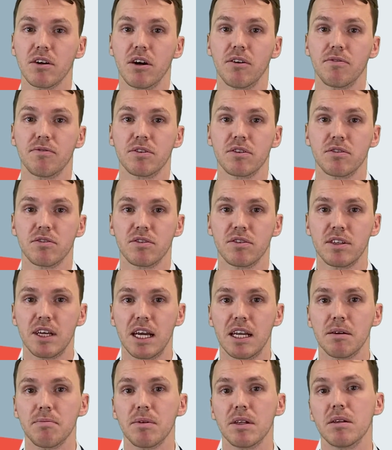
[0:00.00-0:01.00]
of a
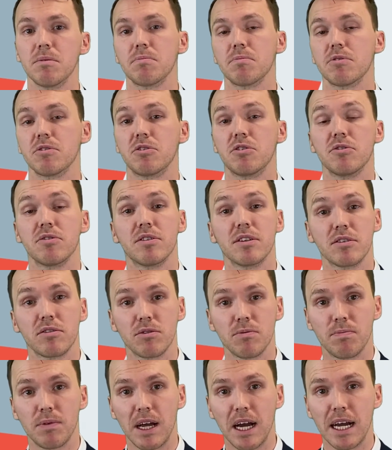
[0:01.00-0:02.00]
sustainable producing
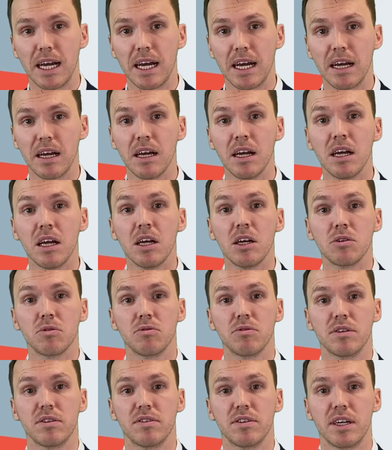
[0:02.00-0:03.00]
supplier to
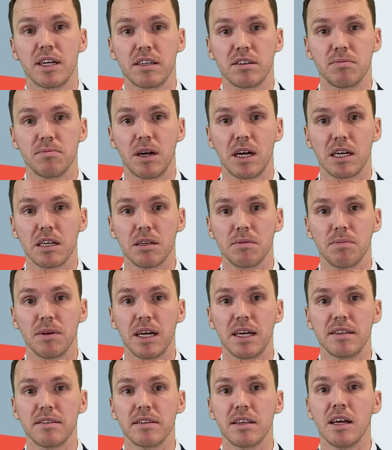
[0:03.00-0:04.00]
the CRX
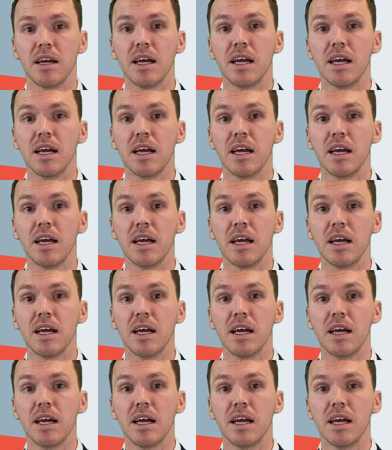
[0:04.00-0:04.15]
marketplace